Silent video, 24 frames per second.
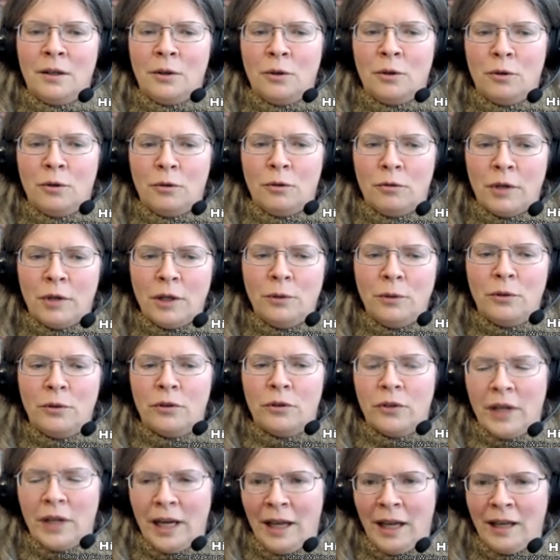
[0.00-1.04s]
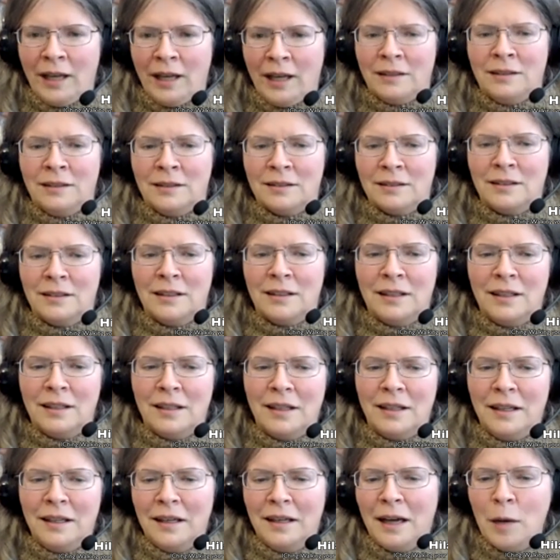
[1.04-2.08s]
growth and
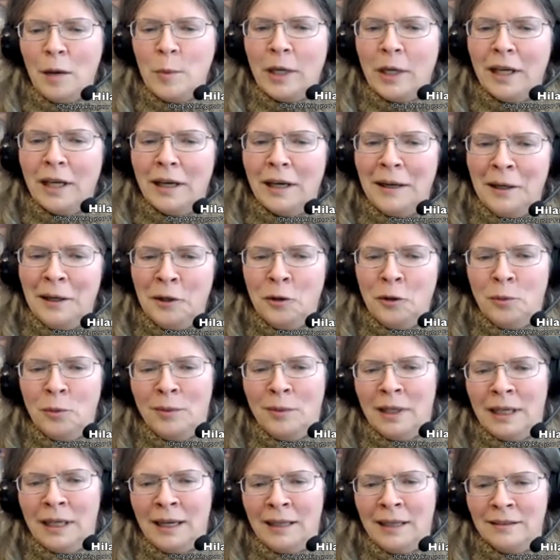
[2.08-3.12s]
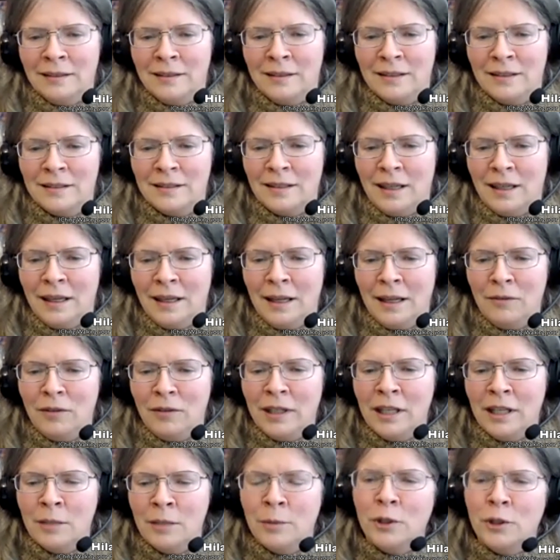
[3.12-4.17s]
coming home, and has this
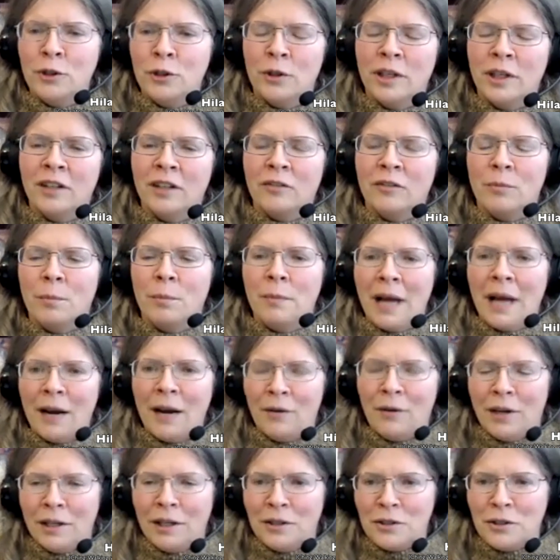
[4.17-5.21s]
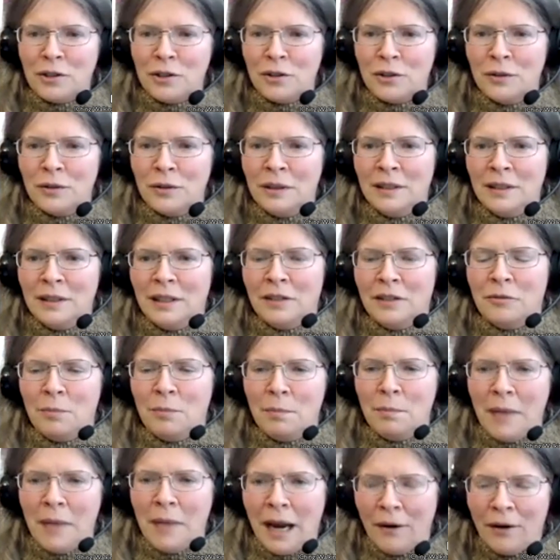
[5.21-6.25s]
lovely imagery of marriage, of
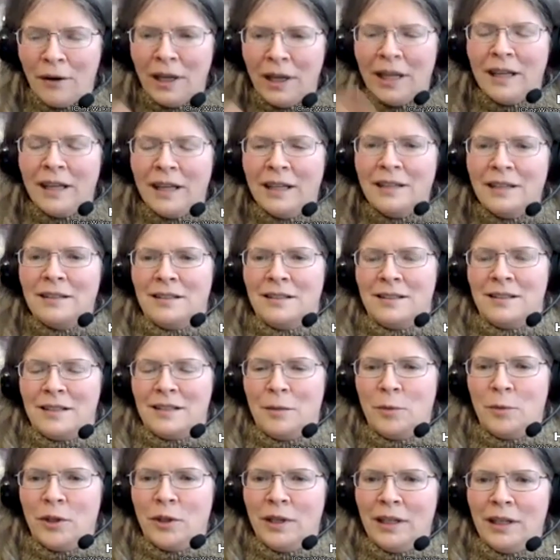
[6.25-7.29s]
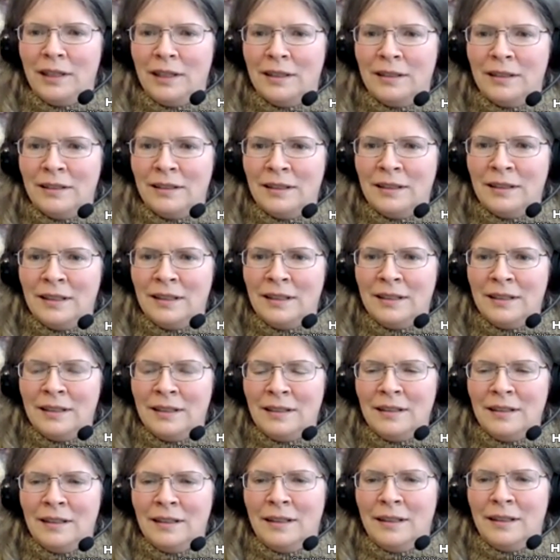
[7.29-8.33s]
marrying into something.
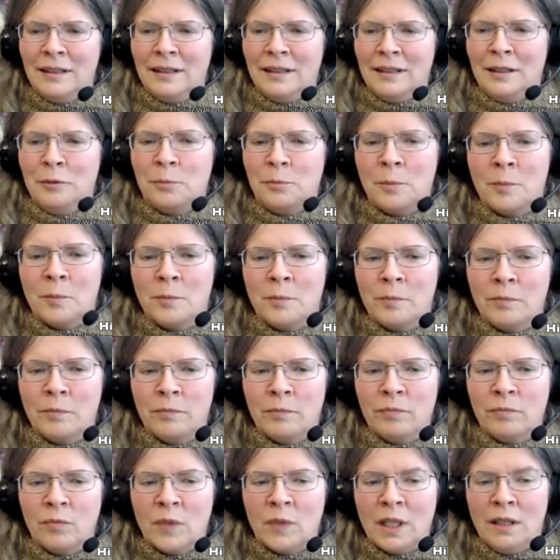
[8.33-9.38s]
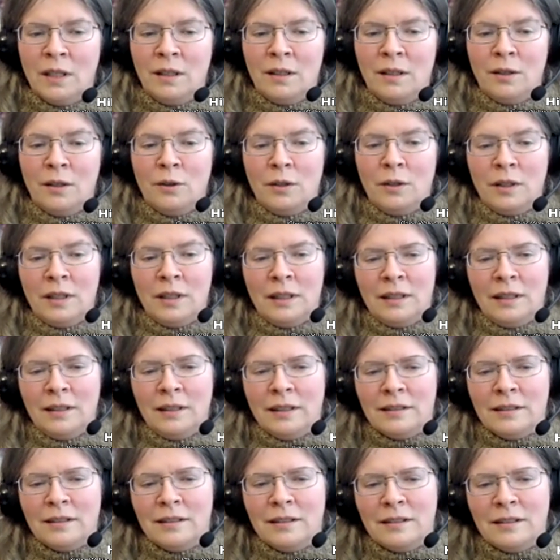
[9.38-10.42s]
Mm. Um, yes,
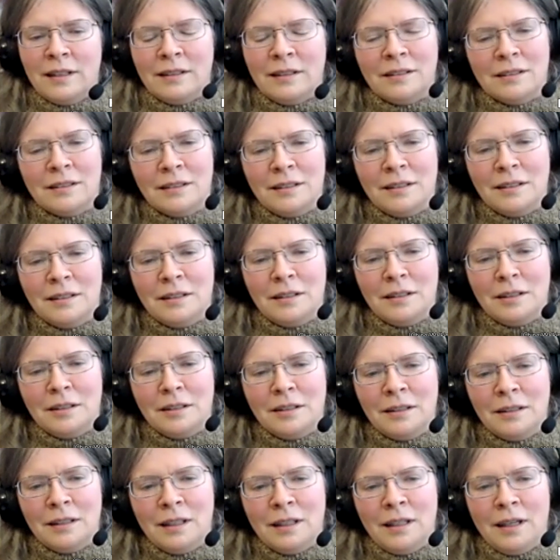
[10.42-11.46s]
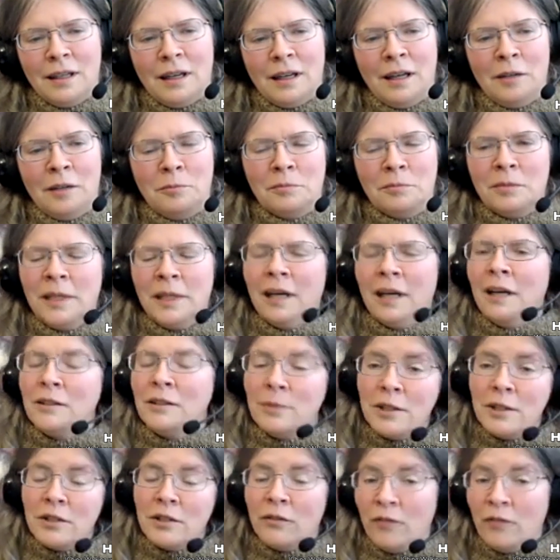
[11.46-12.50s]
it says, um, yeah, I
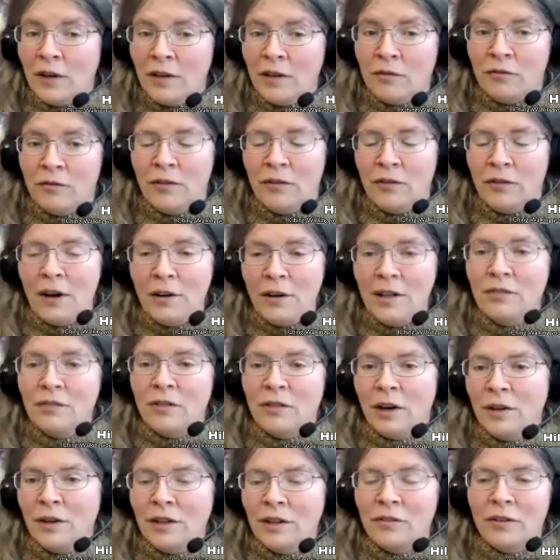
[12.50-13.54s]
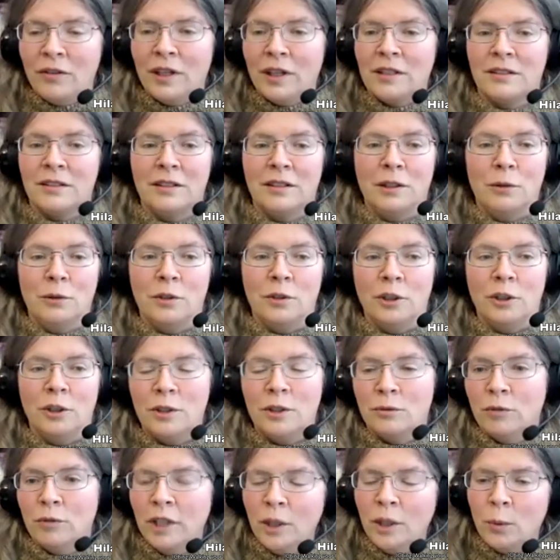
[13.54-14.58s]
suppose the fir- very, very first thing you do is
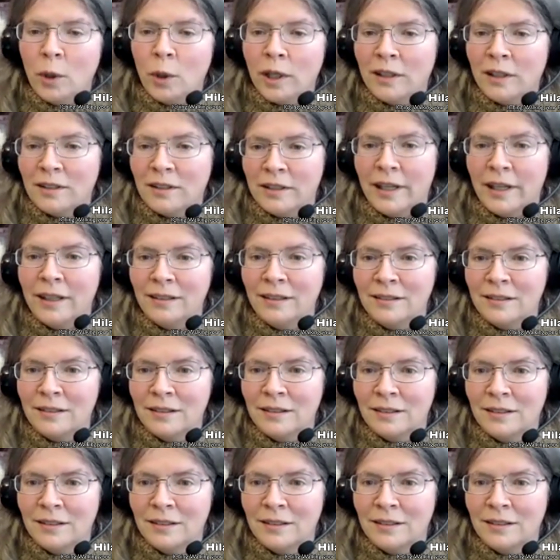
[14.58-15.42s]
read what it says.